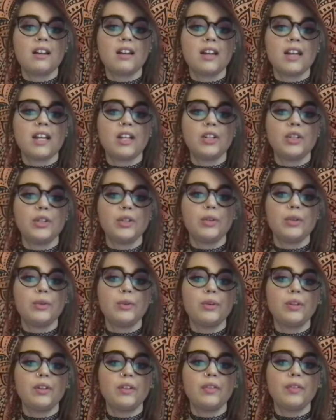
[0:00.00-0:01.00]

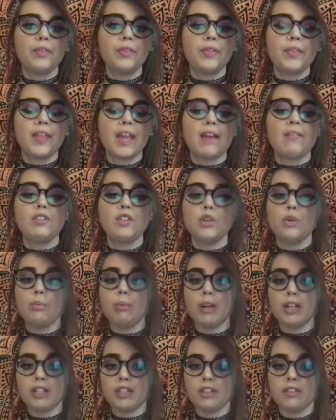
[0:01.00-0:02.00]
include they have 2
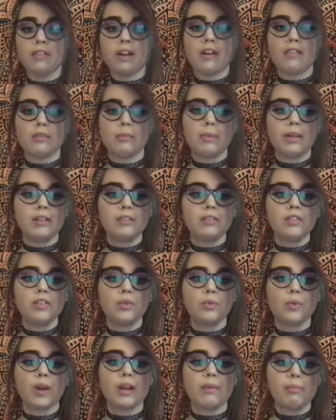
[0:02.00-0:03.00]
branches of government to
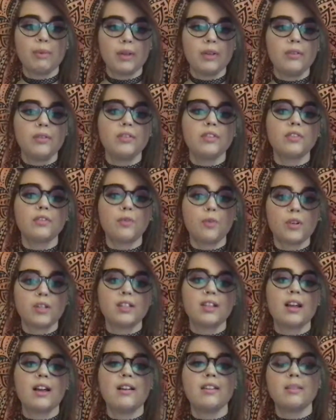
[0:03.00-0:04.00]
write bills, enforce
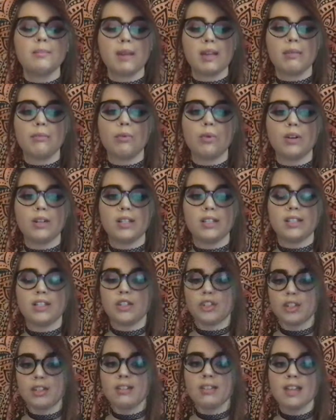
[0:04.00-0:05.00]
laws, and make important
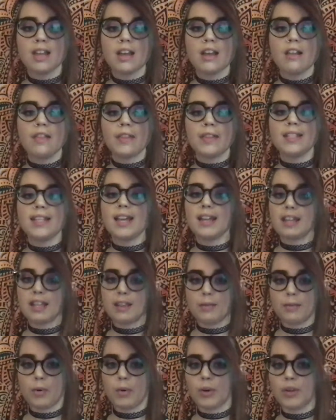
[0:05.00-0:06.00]
decisions. The
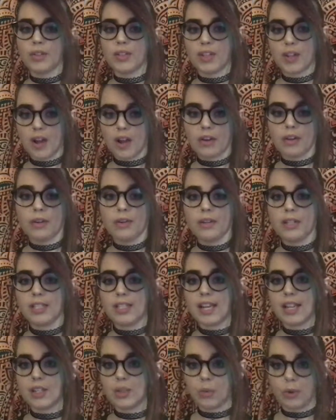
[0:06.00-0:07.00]
Senate, or Senado,
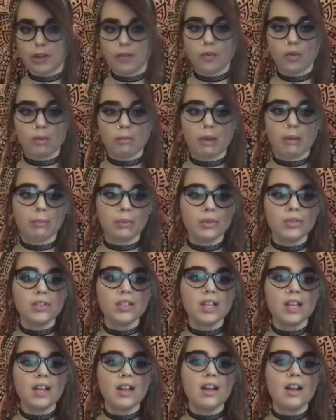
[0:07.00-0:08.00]
contains 24
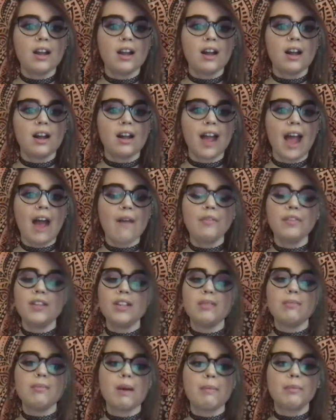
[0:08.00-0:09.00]
members. Half of
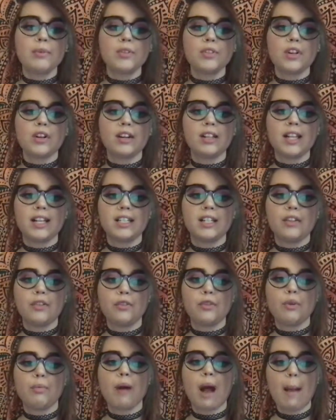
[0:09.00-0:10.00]
these members are elected
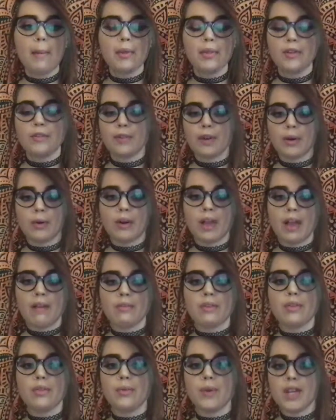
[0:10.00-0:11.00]
through a popular vote
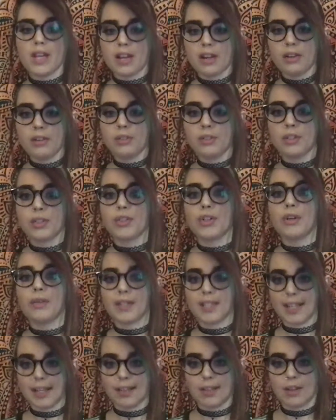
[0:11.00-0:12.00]
every 3 years to serve a
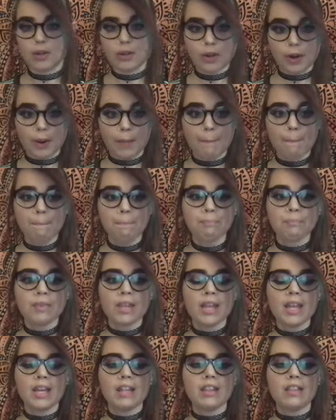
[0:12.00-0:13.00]
6-year term.
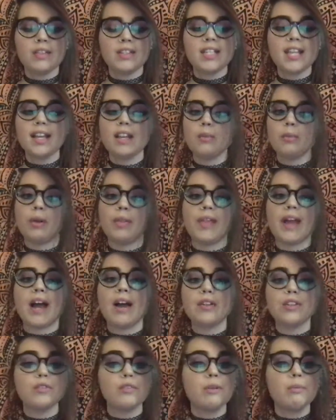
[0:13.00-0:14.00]
And then the second one, the
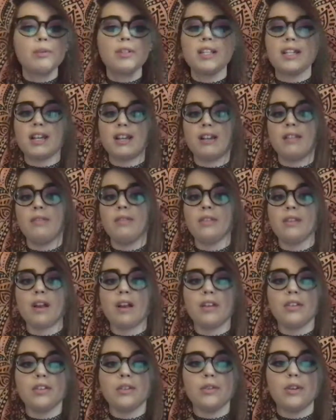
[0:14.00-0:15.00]
House of Representatives,
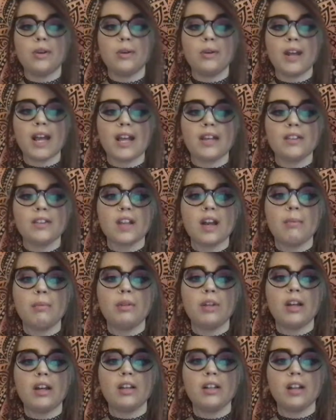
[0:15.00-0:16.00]
also known as
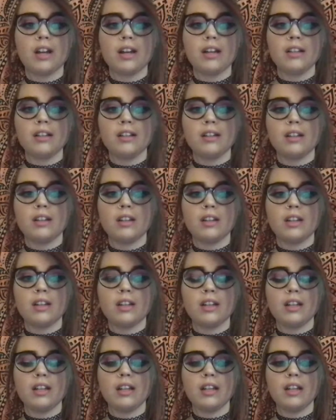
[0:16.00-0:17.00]
Kapulangan
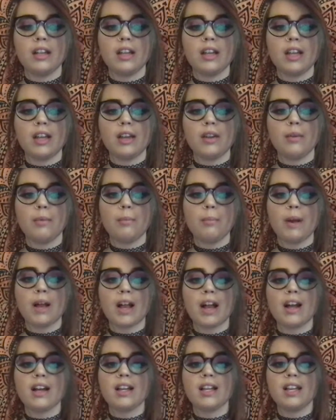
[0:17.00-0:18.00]
ng
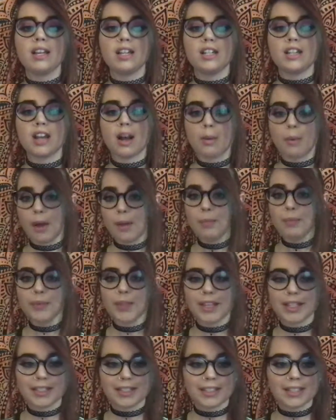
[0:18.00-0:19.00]
mga kinatawan,
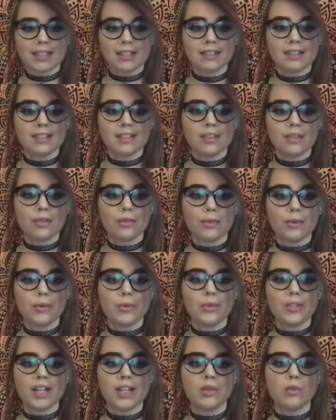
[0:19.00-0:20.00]
consists
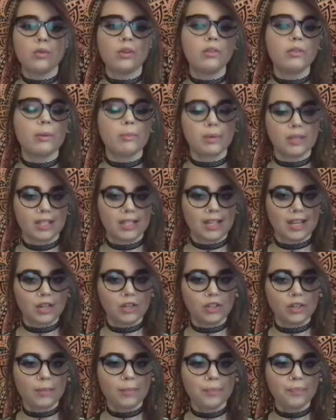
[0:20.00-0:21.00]
through sectoral
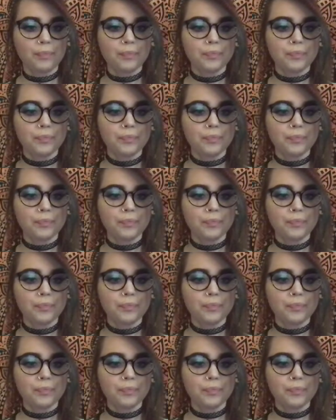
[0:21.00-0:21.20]
representation.